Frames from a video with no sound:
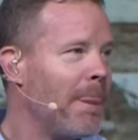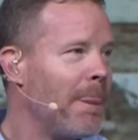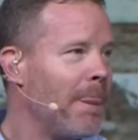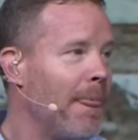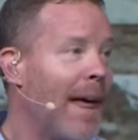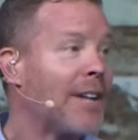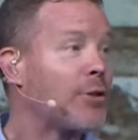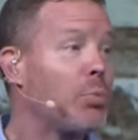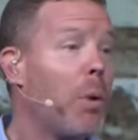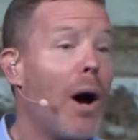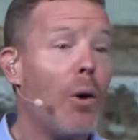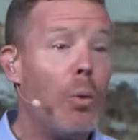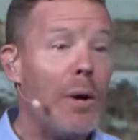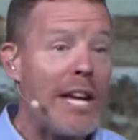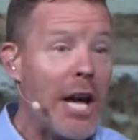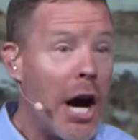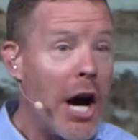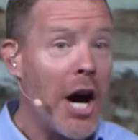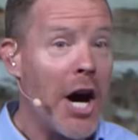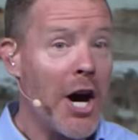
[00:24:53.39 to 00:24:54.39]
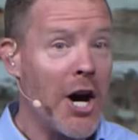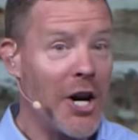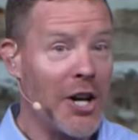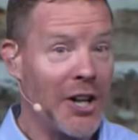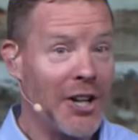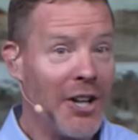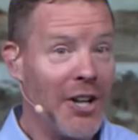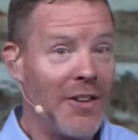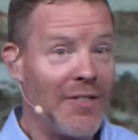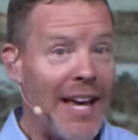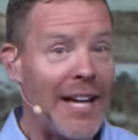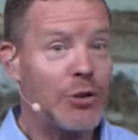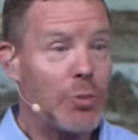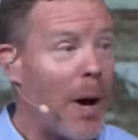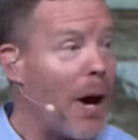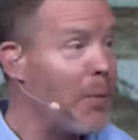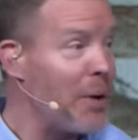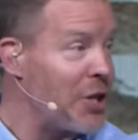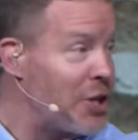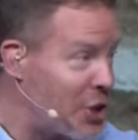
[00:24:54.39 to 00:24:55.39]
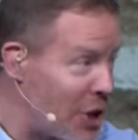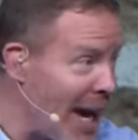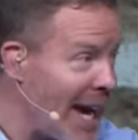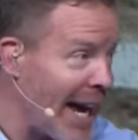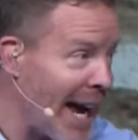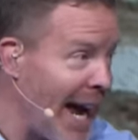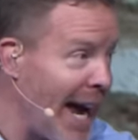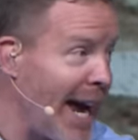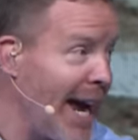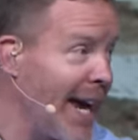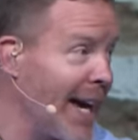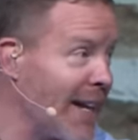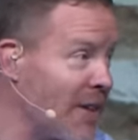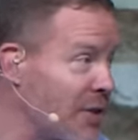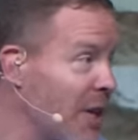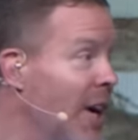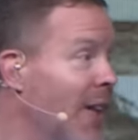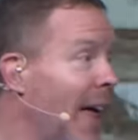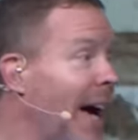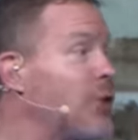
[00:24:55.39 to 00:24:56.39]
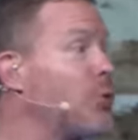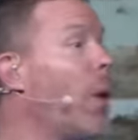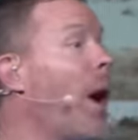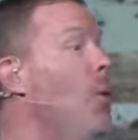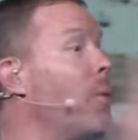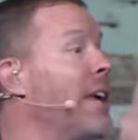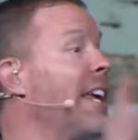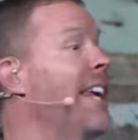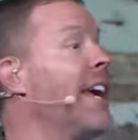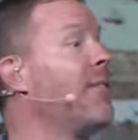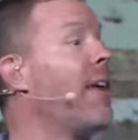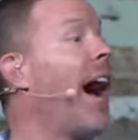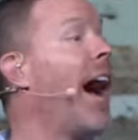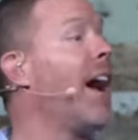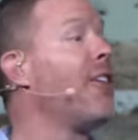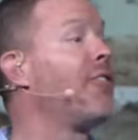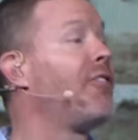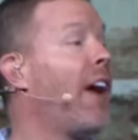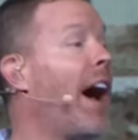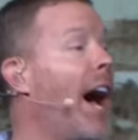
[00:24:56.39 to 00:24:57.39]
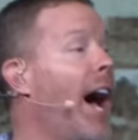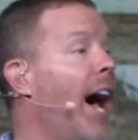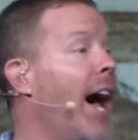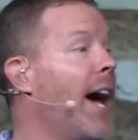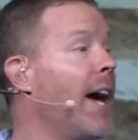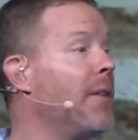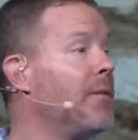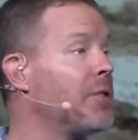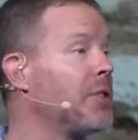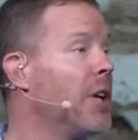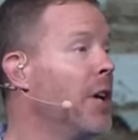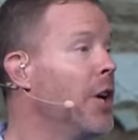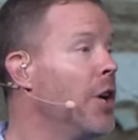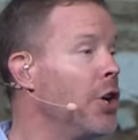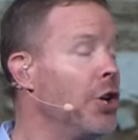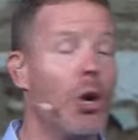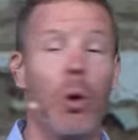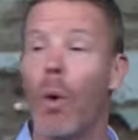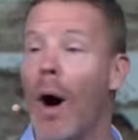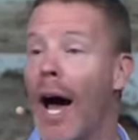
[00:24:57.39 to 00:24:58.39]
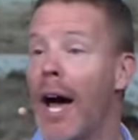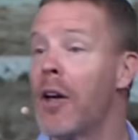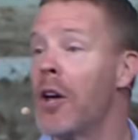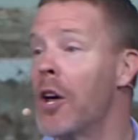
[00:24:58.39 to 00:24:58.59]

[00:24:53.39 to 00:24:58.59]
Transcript: That's why we hug. That's why we shake hands. That's why we give high fives. You know why?